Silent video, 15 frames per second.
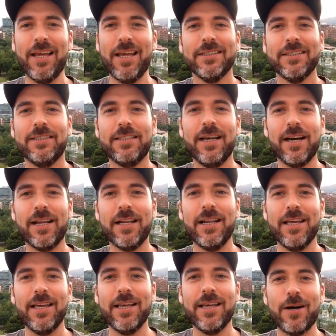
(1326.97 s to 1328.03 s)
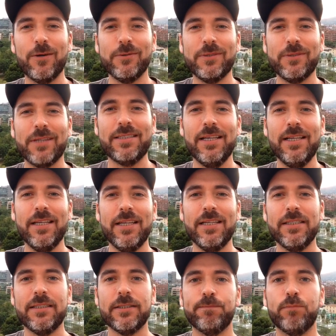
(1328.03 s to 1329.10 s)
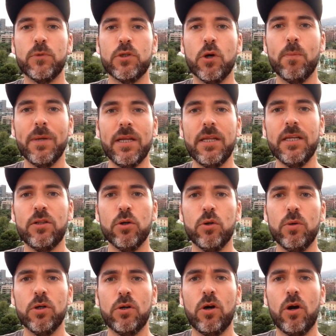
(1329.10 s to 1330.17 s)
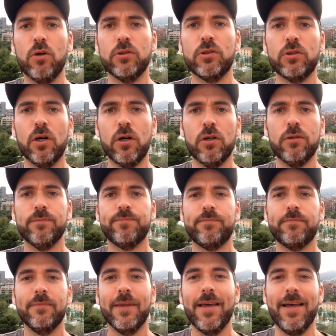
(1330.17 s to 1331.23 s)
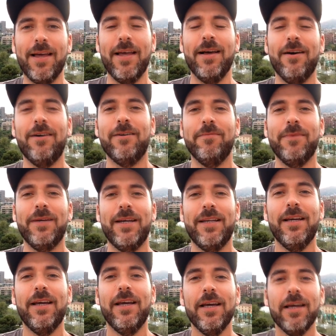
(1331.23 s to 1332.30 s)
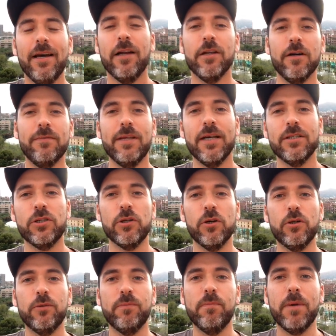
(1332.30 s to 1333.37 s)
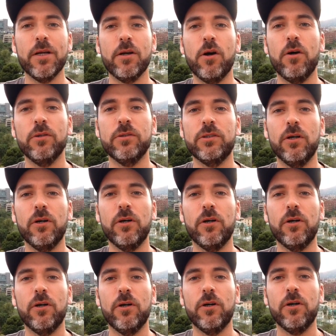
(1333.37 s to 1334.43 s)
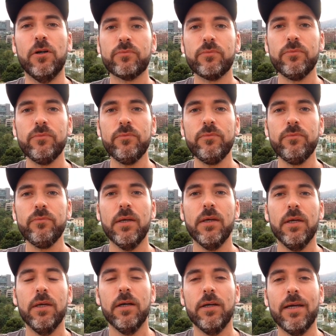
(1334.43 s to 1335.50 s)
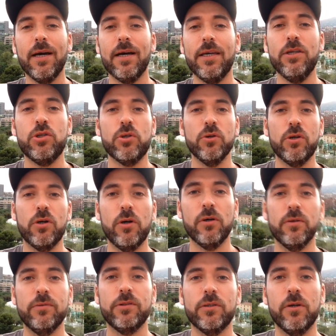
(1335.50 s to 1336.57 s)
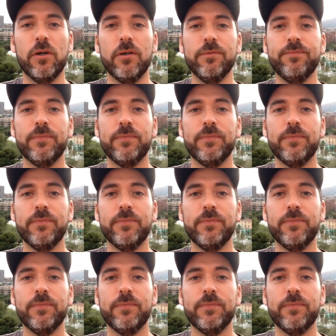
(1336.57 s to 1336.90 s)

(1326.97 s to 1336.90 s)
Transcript: Just gotta let it out, that silliness. So Benedito will call Saul. Oh man, I love that show. Better Call Saul. Yeah, he should call Saul.